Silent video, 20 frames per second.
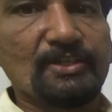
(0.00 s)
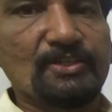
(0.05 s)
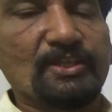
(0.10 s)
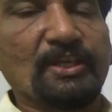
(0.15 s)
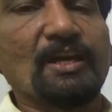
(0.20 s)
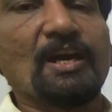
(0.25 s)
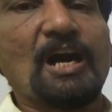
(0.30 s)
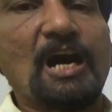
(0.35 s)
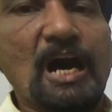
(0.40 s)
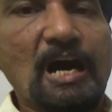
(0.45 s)
Say
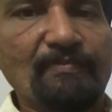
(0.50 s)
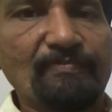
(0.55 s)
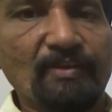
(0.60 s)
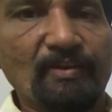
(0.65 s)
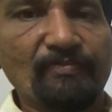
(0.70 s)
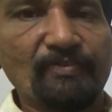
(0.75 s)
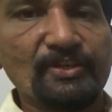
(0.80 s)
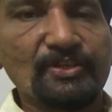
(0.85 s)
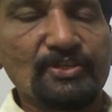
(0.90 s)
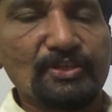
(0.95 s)
half
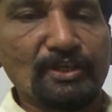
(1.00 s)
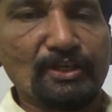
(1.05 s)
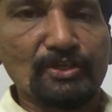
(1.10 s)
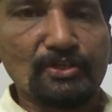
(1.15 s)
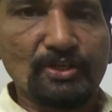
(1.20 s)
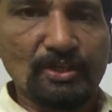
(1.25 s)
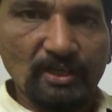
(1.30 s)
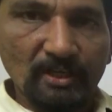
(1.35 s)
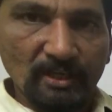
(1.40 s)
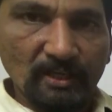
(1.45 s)
of
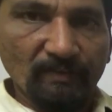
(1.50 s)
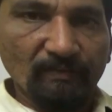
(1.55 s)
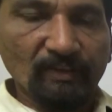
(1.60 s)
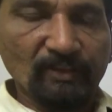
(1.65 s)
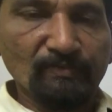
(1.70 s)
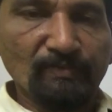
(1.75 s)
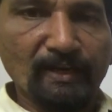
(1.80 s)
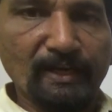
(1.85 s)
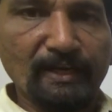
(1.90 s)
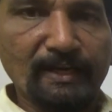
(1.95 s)
distance
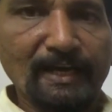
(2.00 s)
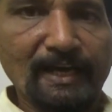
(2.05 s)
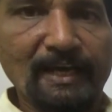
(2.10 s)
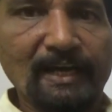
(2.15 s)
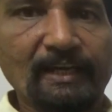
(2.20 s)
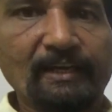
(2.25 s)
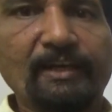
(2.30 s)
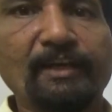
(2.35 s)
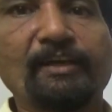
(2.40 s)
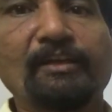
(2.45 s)
with one
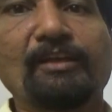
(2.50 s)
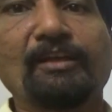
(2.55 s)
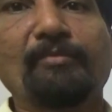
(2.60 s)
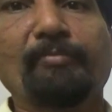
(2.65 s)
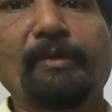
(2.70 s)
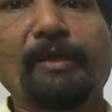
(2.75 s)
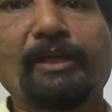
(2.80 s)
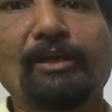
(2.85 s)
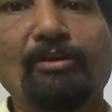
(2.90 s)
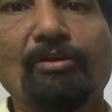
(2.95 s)
dielectric,
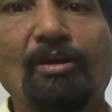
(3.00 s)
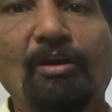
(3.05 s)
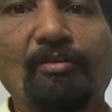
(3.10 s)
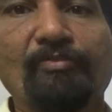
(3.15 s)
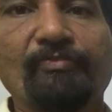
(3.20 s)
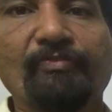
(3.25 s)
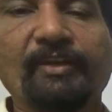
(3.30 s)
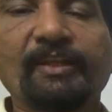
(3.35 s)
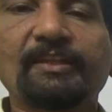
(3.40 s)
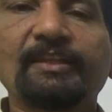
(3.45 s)
remaining
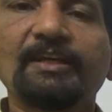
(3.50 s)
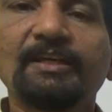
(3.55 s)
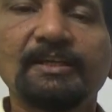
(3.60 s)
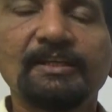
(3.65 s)
half with